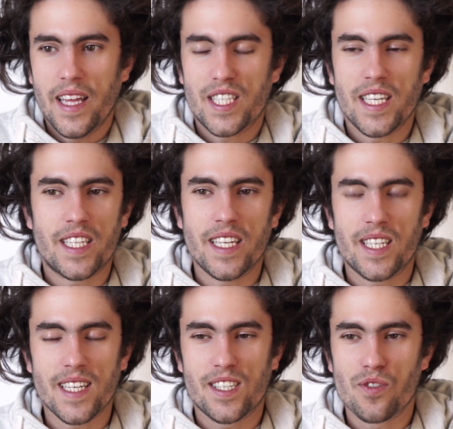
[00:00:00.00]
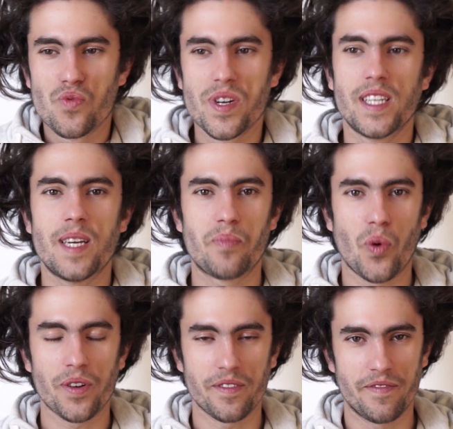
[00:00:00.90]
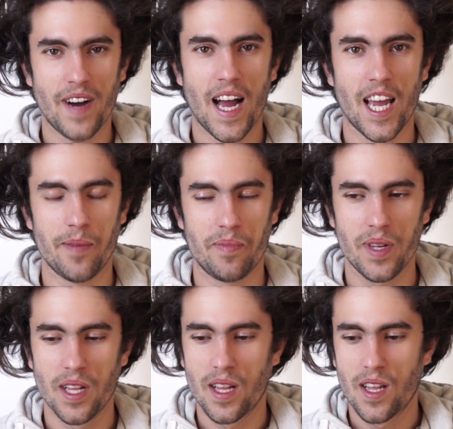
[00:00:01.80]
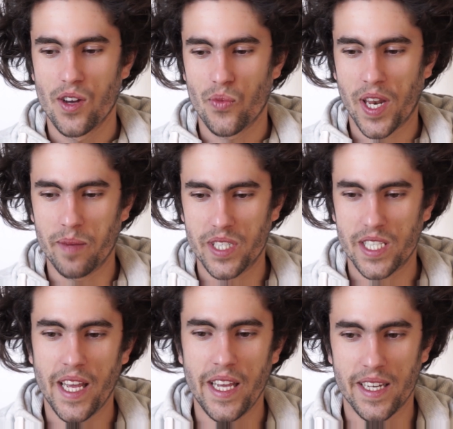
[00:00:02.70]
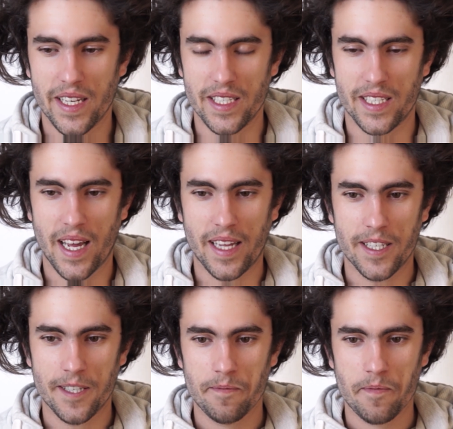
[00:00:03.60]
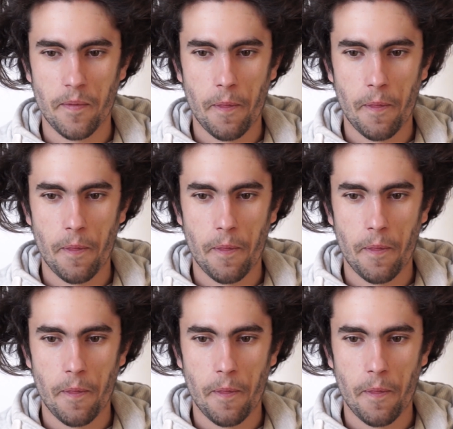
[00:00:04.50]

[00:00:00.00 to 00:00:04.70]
it's a really important vibe. What I'm saying is that